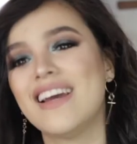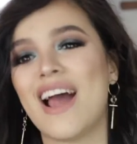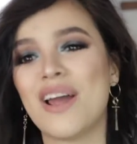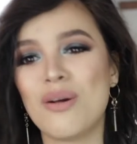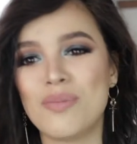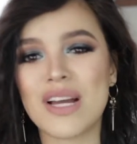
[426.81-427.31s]

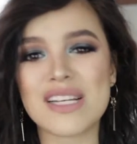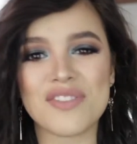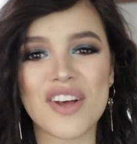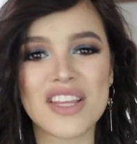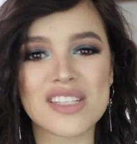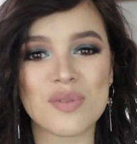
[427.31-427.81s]
I hope you guys
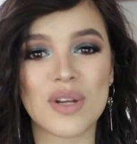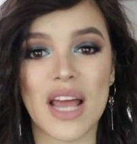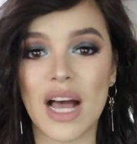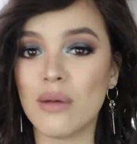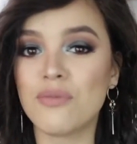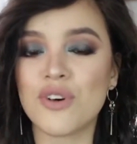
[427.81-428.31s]
found this one
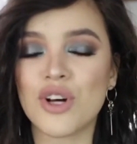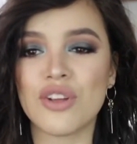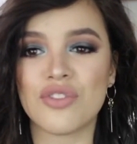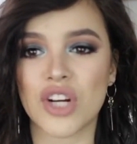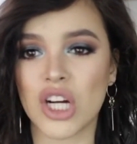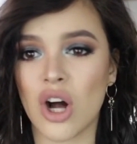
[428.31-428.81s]
helpful
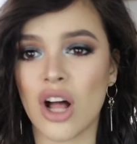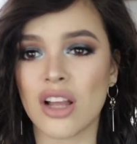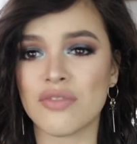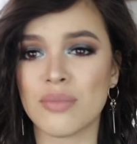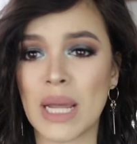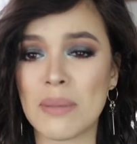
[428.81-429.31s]
for all
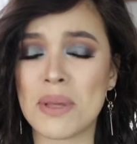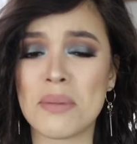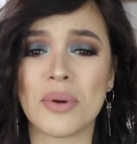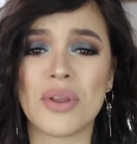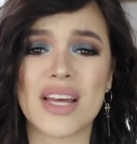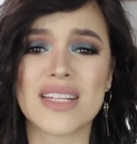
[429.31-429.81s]
of my
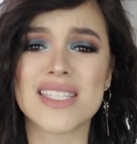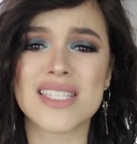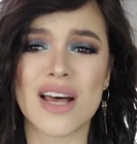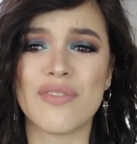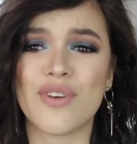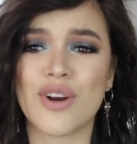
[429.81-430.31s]
people that
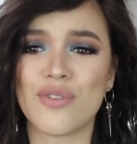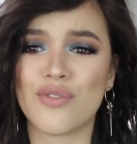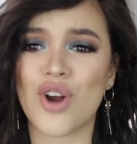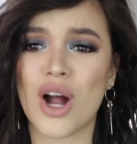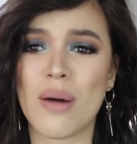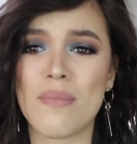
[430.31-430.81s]
suffer
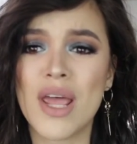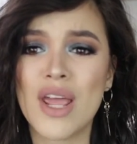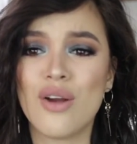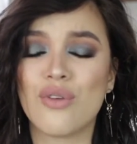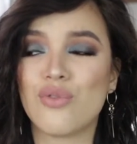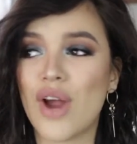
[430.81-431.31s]
from
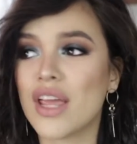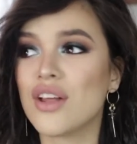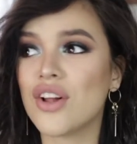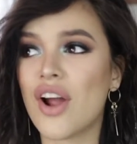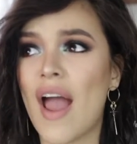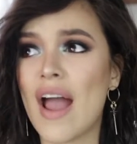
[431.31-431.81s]

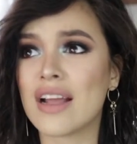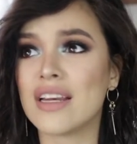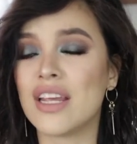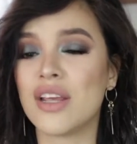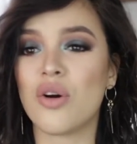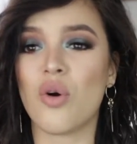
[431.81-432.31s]
regular
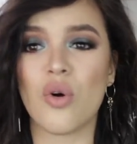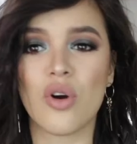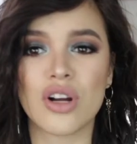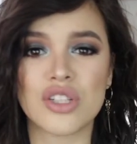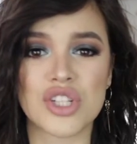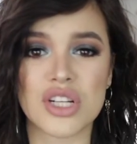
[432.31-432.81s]
acne
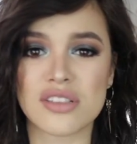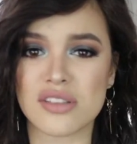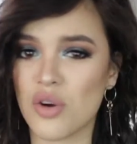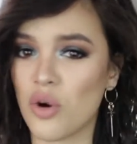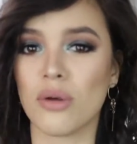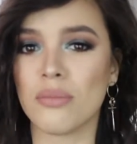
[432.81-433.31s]
or just
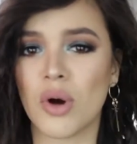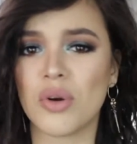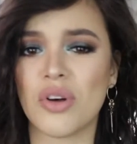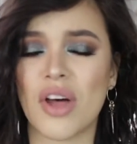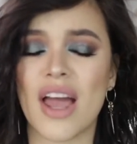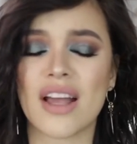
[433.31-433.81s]

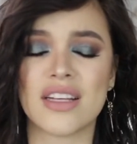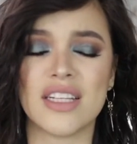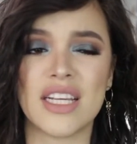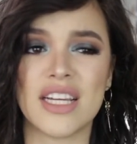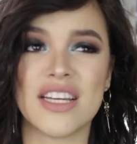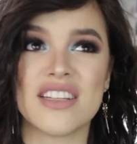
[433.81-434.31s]
hormonal acne.